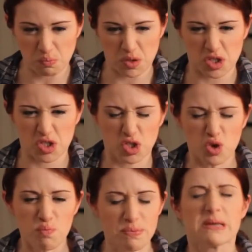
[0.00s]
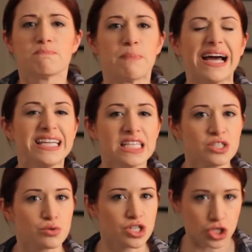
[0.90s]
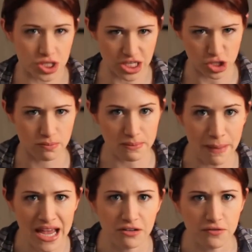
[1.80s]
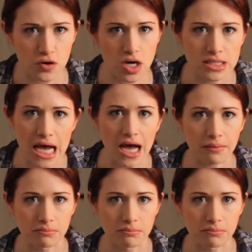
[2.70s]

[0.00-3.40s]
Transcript: stupid binding tradition that should be banned for all time.